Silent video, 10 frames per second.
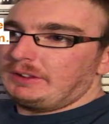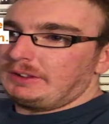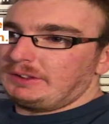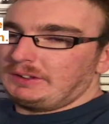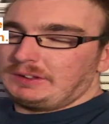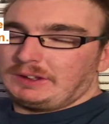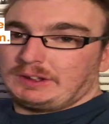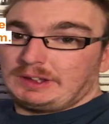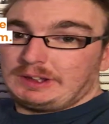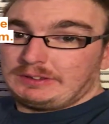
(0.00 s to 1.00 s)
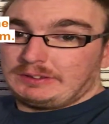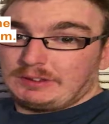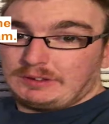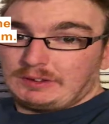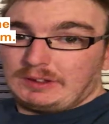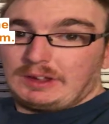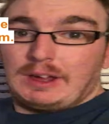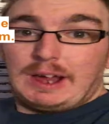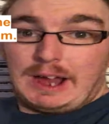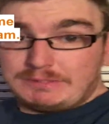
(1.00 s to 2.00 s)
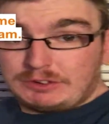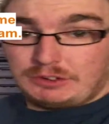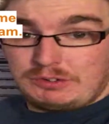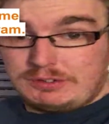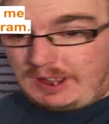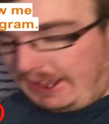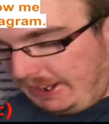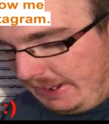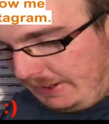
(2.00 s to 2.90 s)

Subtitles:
is have a good day.